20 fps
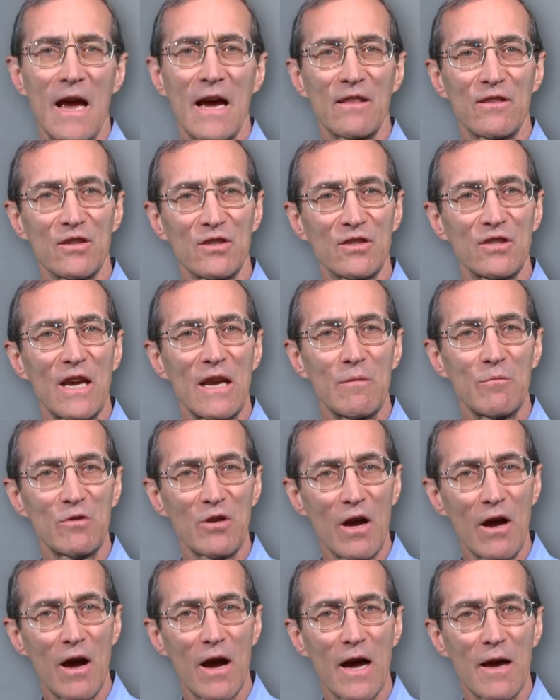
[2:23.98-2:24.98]
At the same
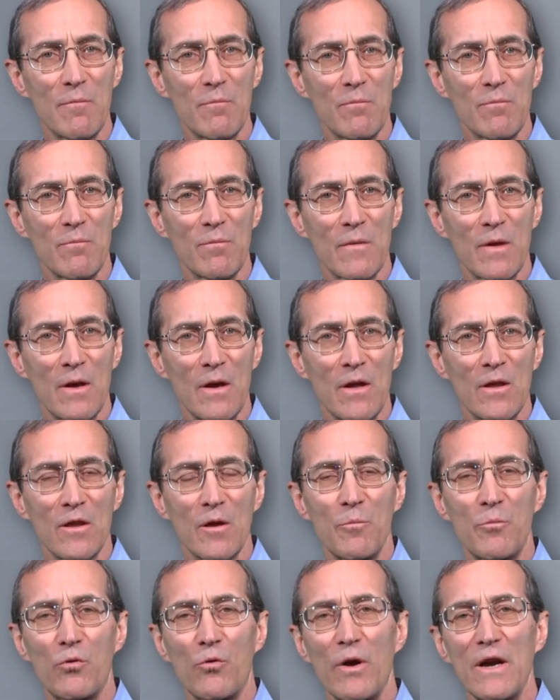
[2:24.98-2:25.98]
time,
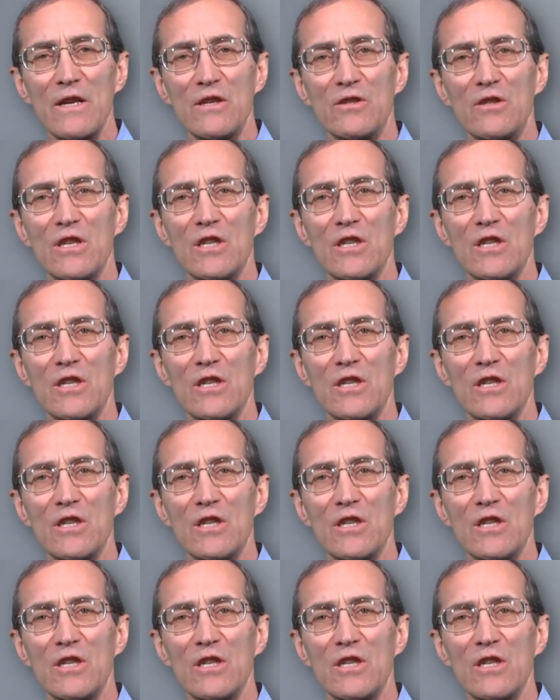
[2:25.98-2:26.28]
the price